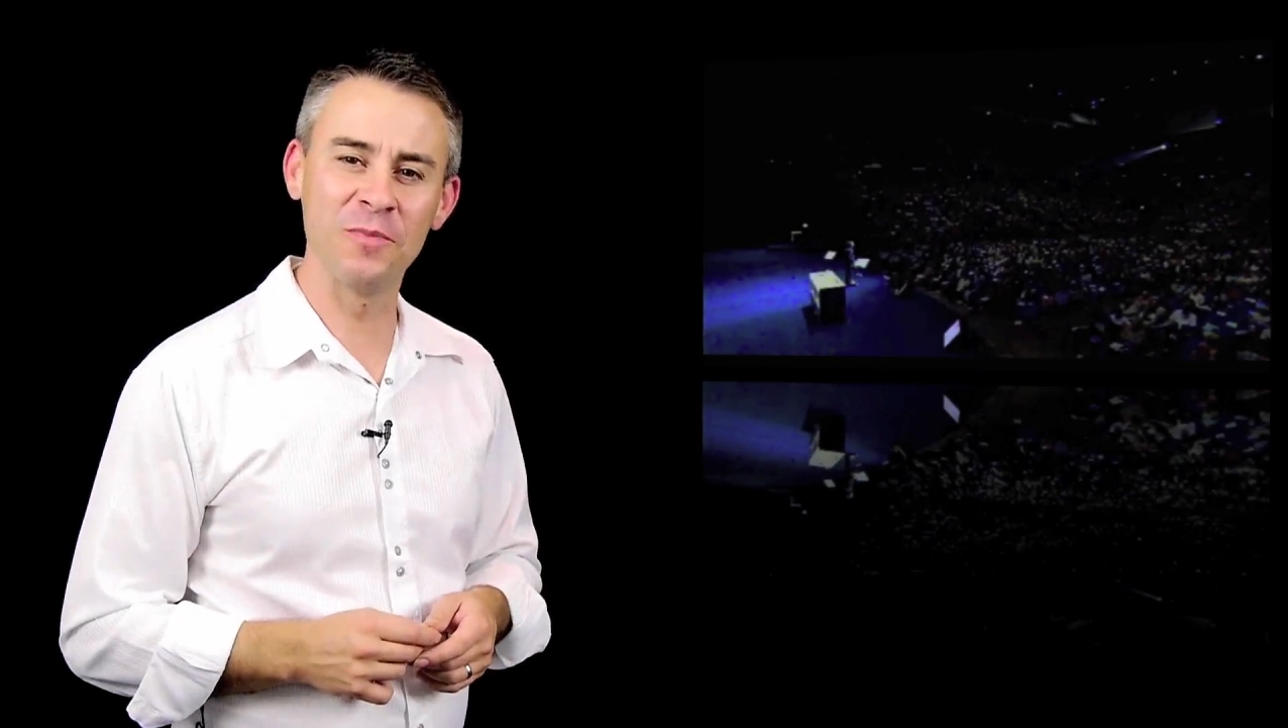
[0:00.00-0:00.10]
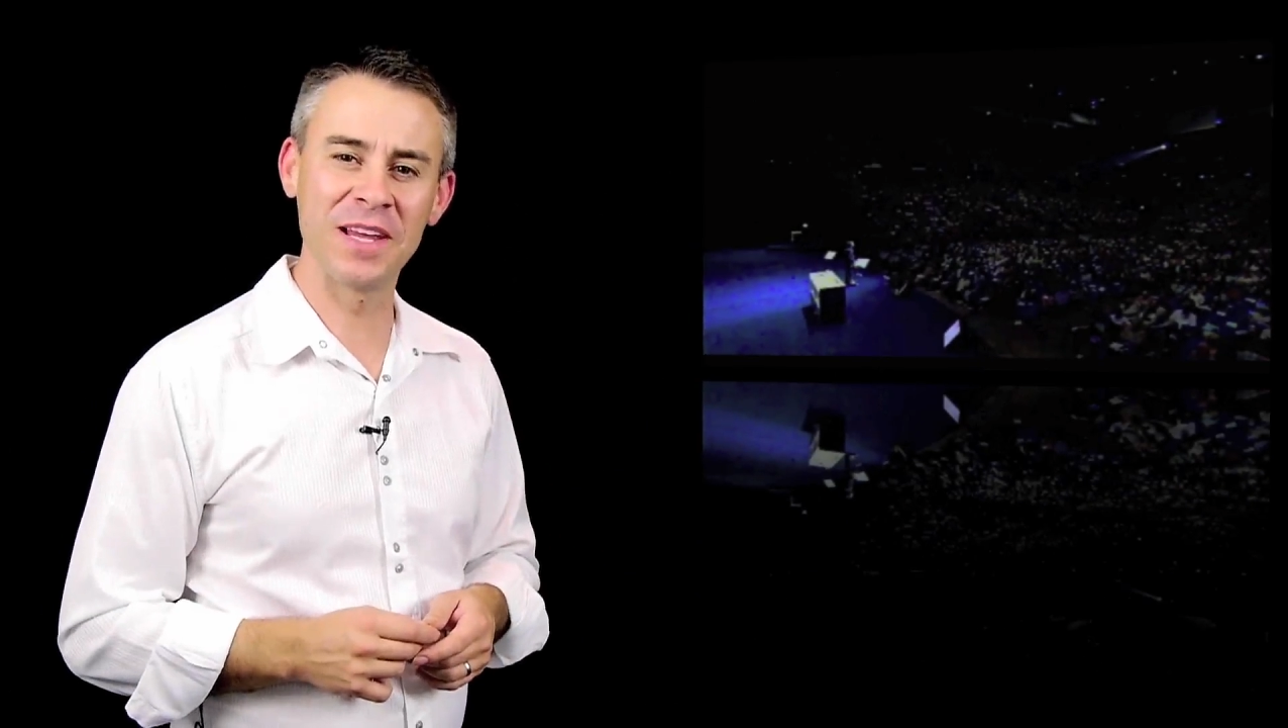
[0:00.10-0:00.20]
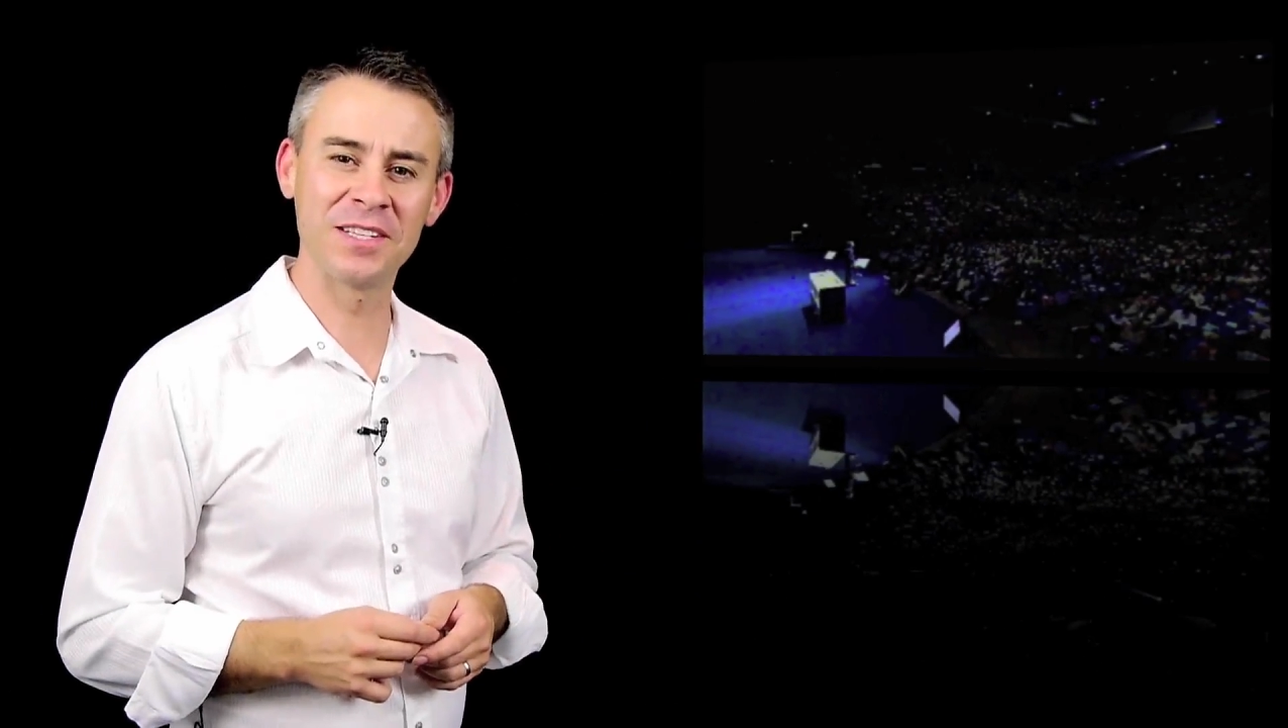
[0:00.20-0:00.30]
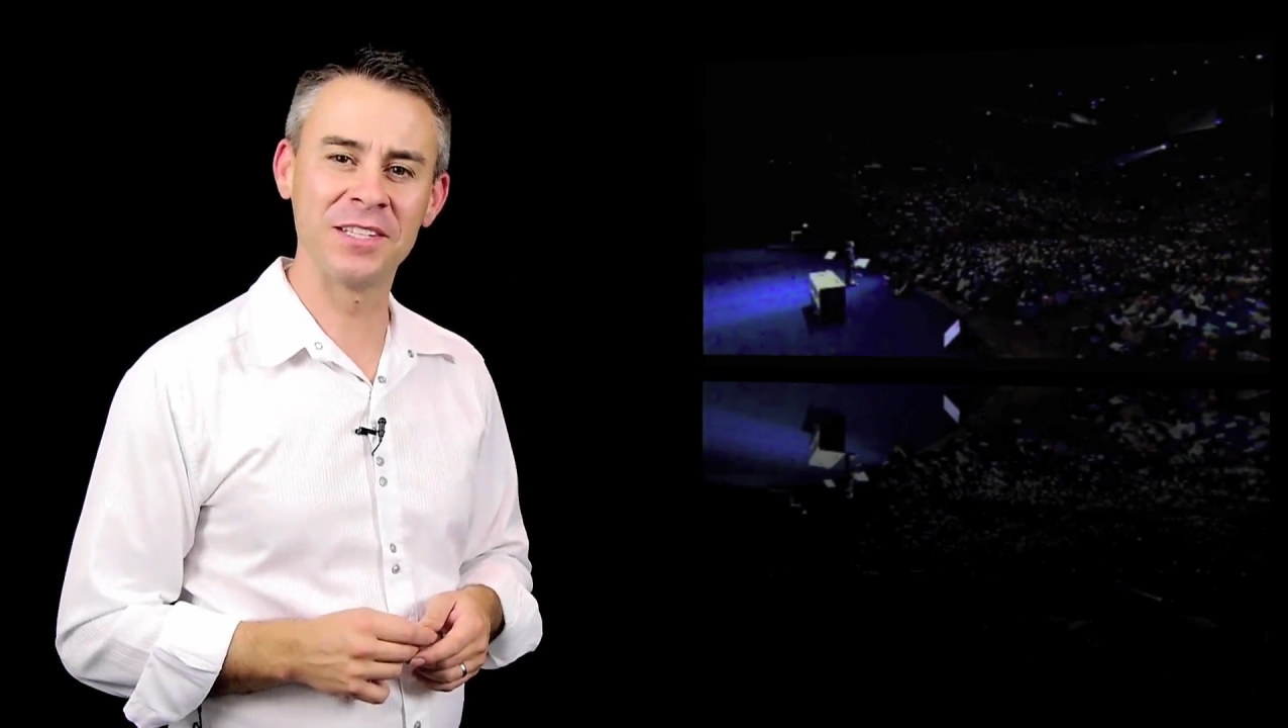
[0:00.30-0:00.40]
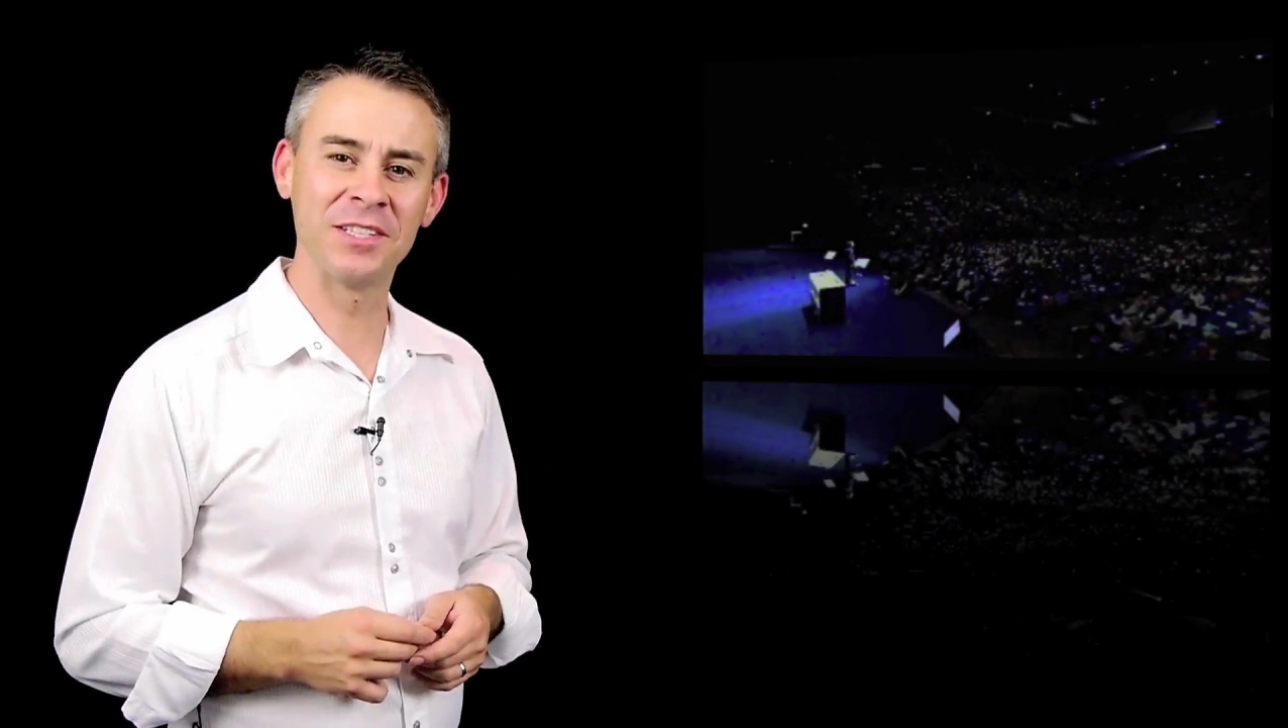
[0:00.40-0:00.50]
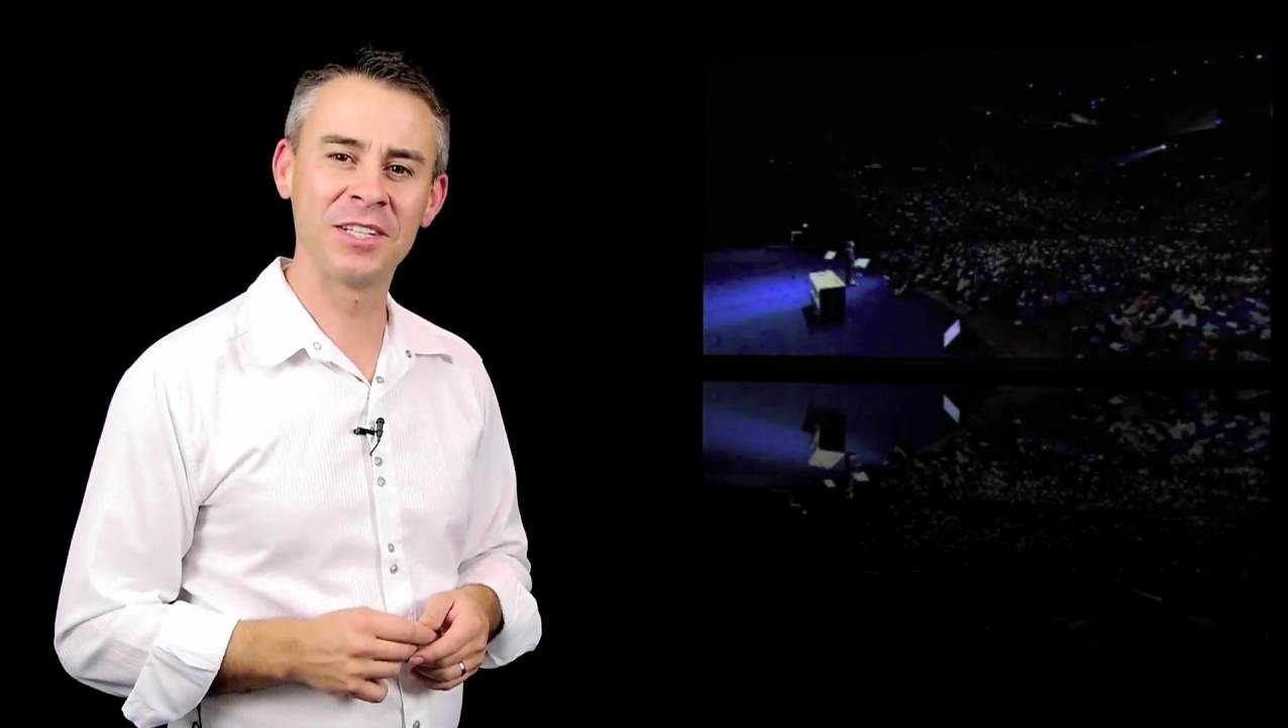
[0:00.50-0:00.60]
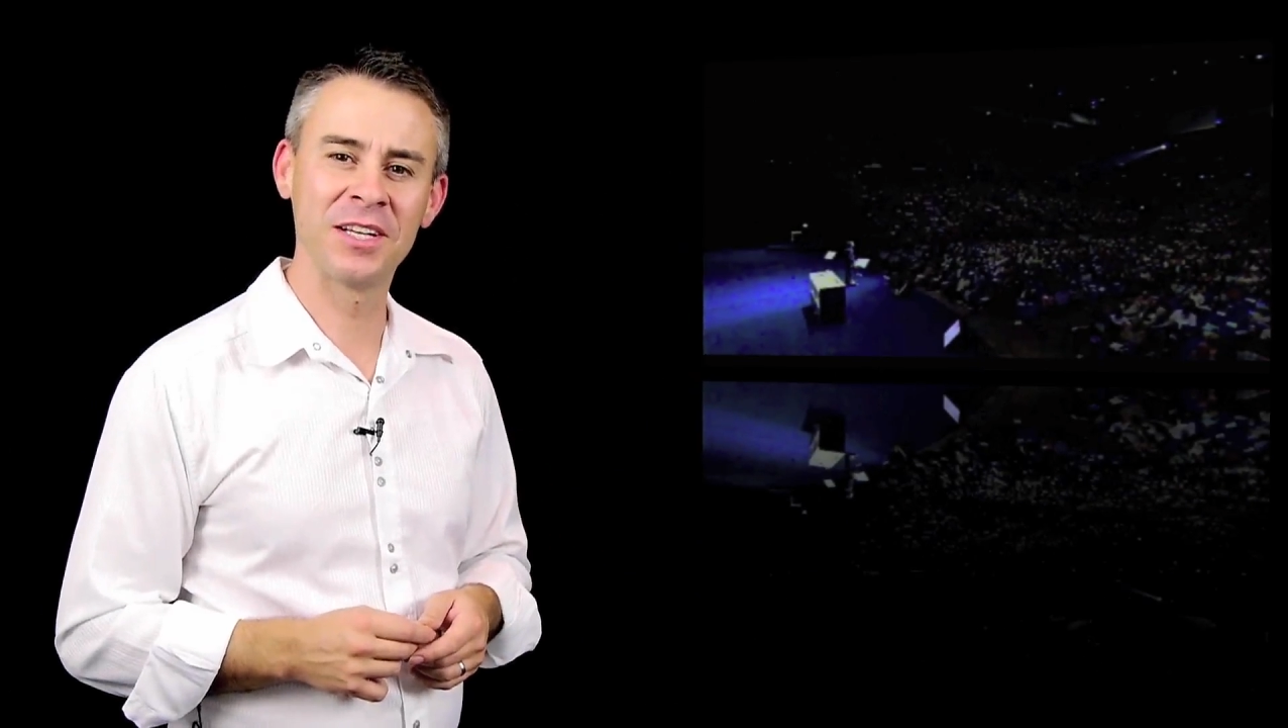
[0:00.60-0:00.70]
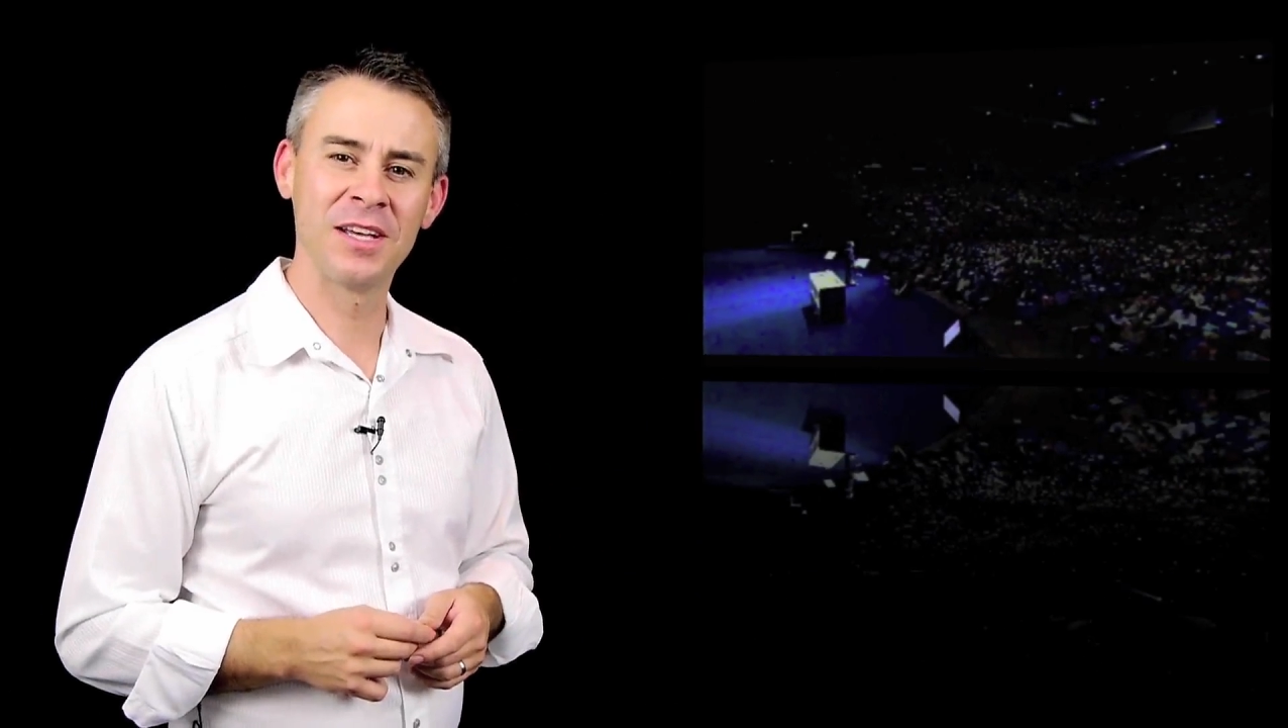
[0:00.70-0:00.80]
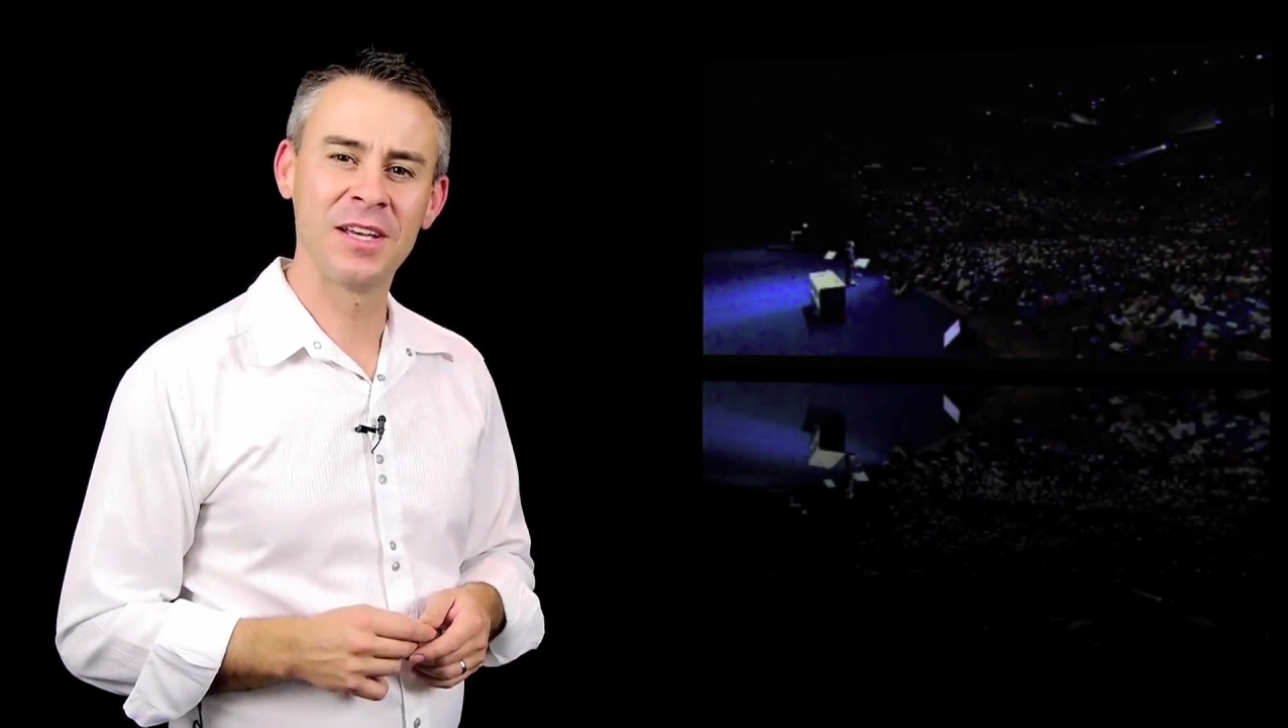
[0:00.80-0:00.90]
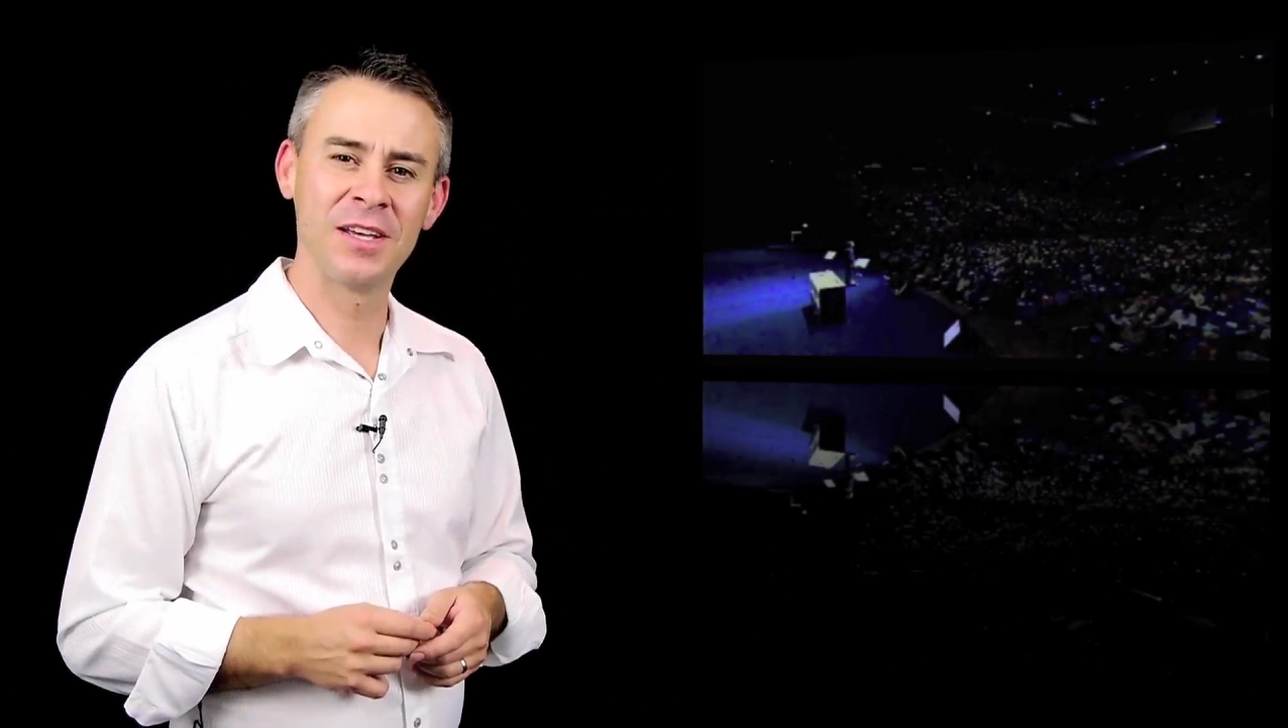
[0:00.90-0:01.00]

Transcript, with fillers: message.